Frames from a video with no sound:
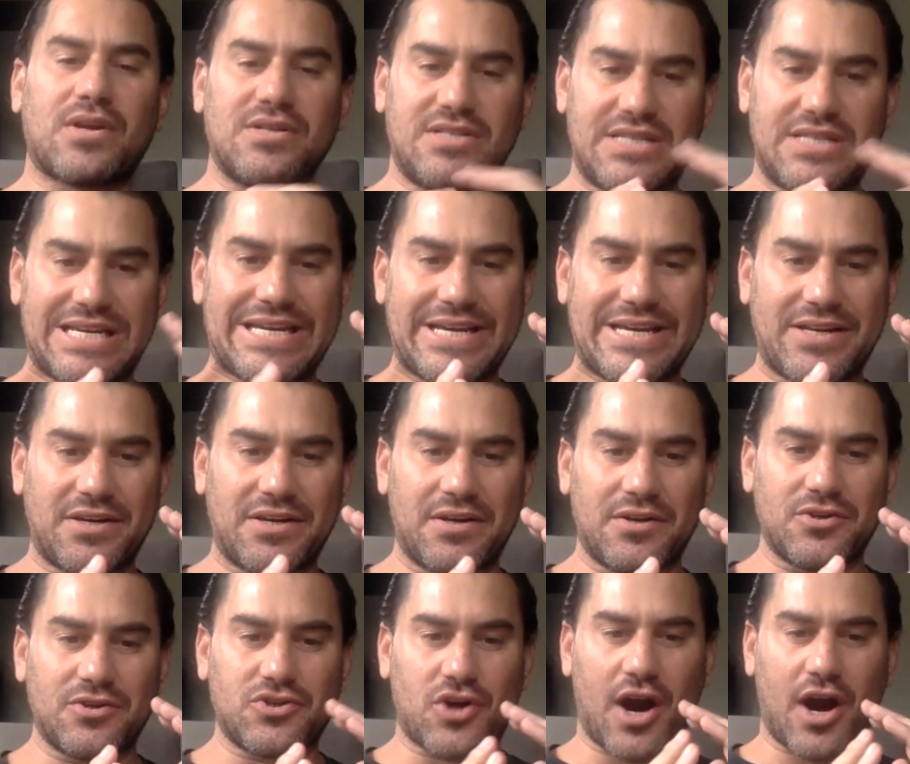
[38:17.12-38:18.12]

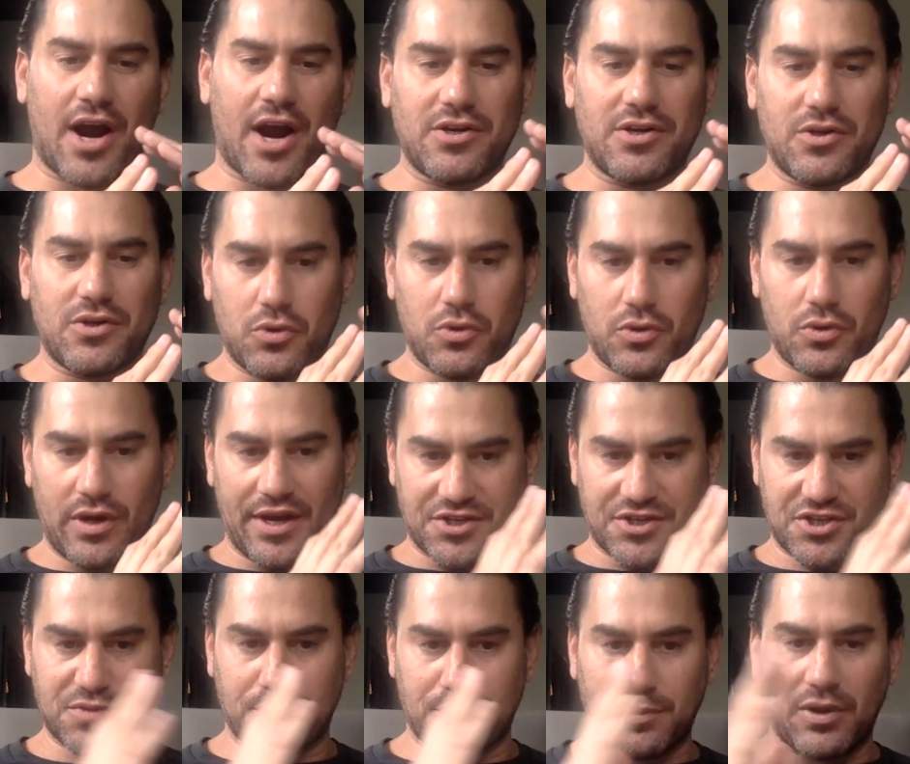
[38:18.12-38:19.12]
Dean trying to
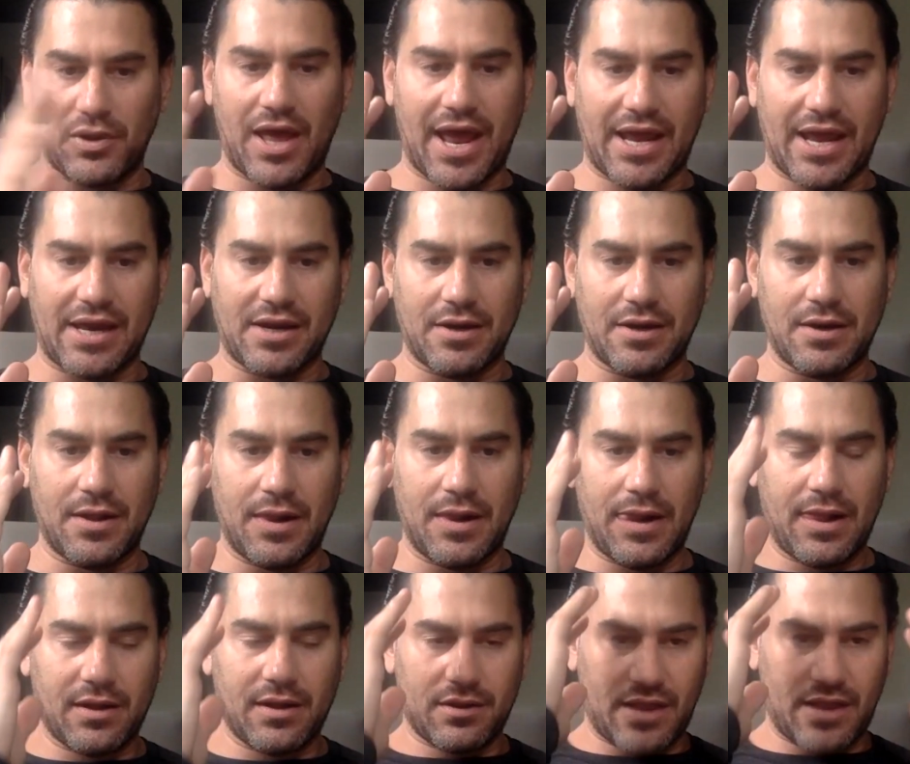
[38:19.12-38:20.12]
explain
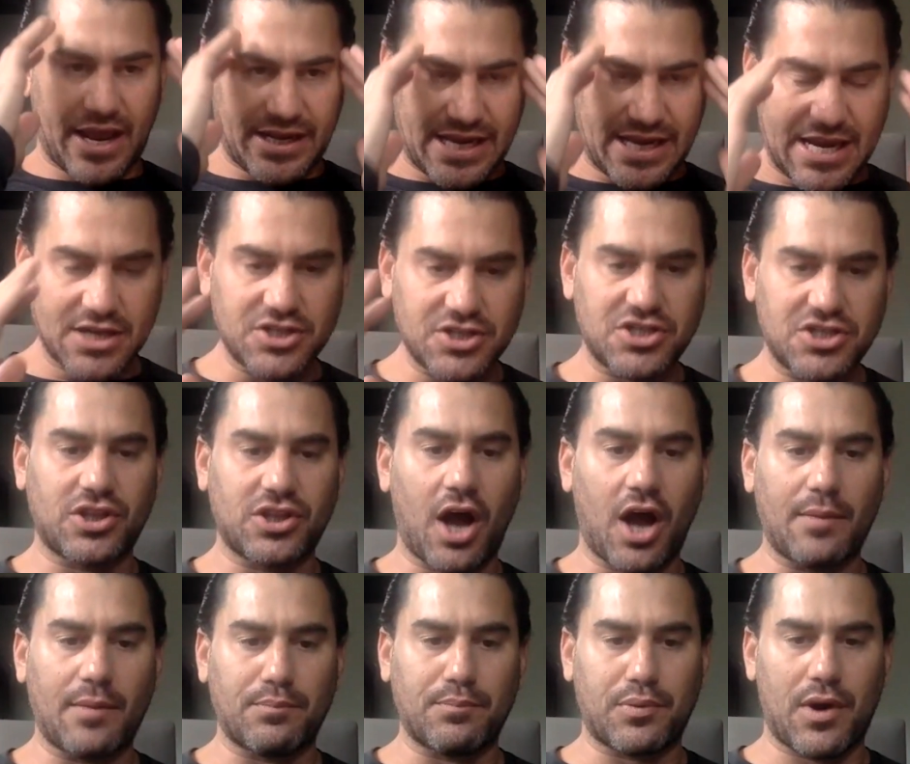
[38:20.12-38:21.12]
like his
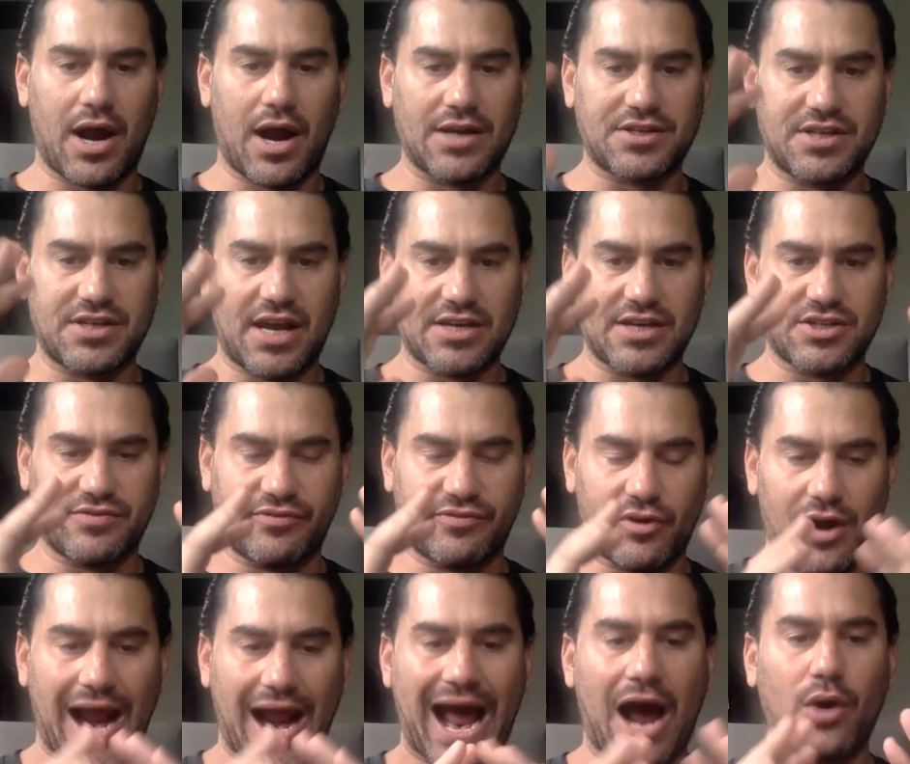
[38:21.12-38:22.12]
thought process
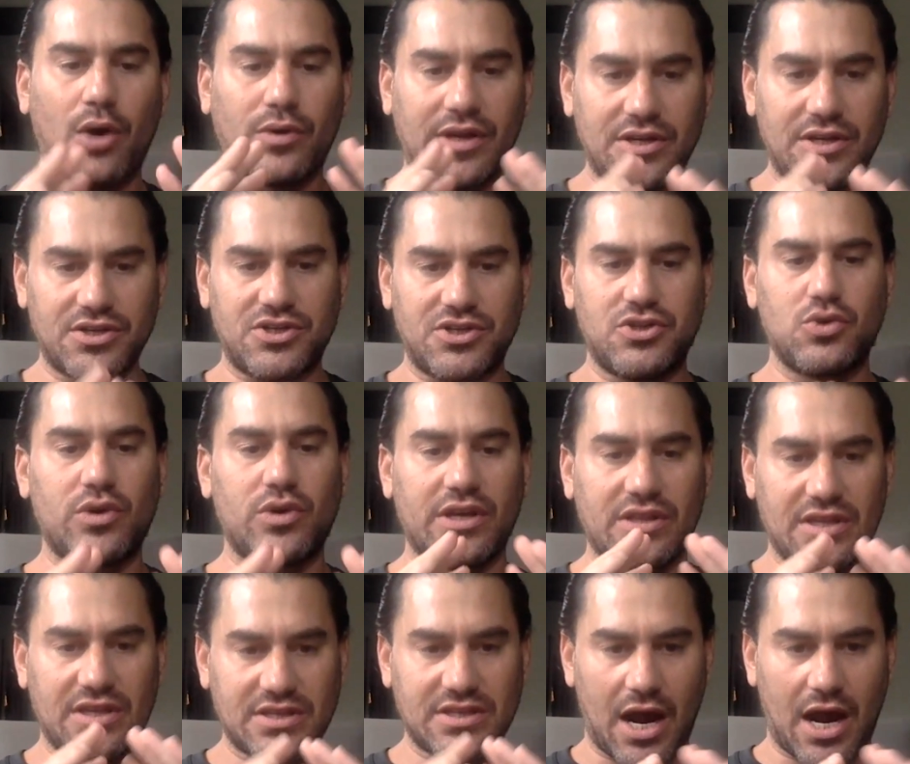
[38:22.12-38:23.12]
for how he's doing
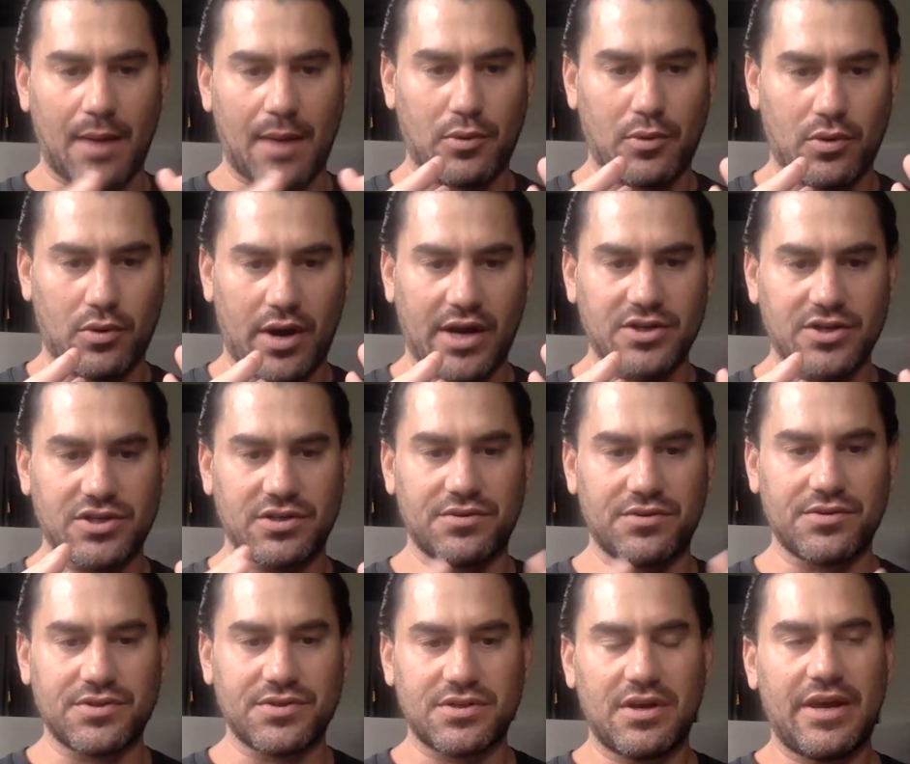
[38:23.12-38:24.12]
these
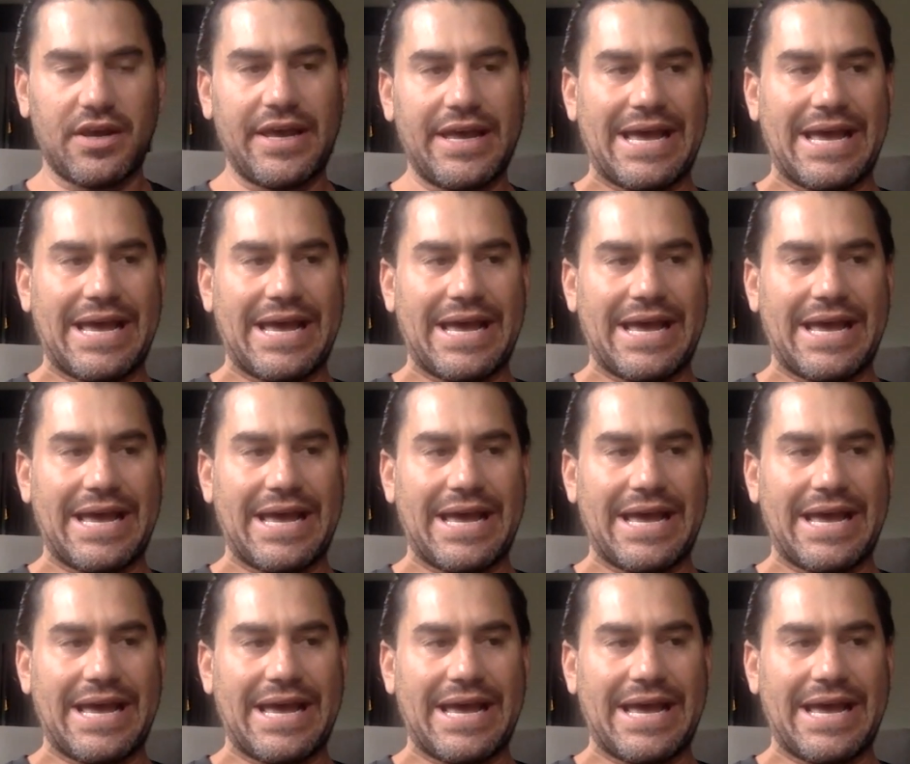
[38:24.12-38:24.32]
operations.